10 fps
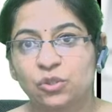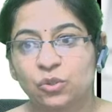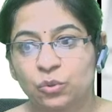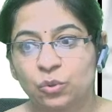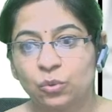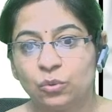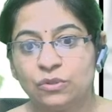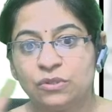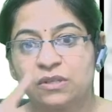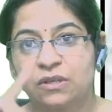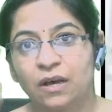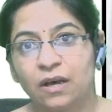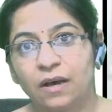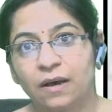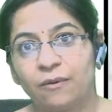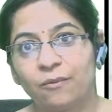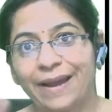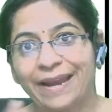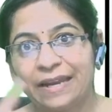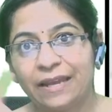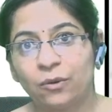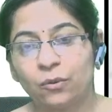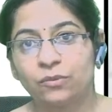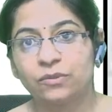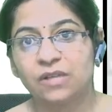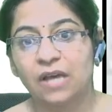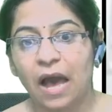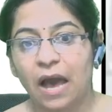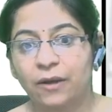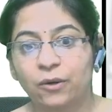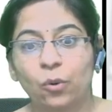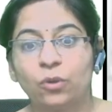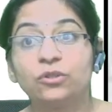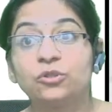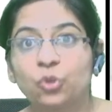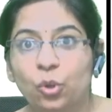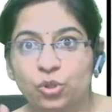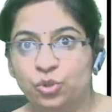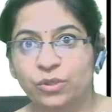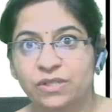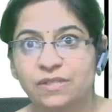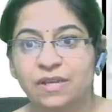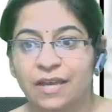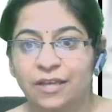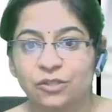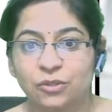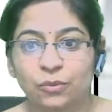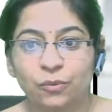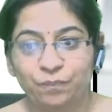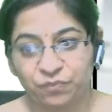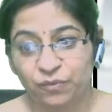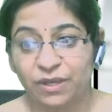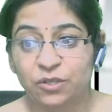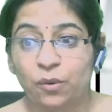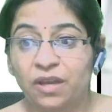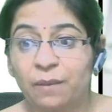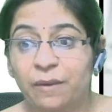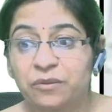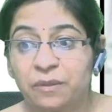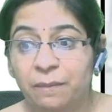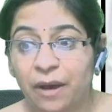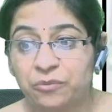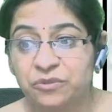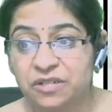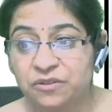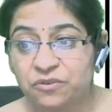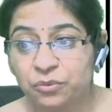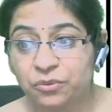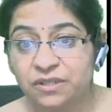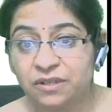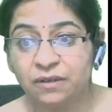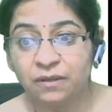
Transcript: those winding roads are called tortuous. So we are talking about the mountain roads here.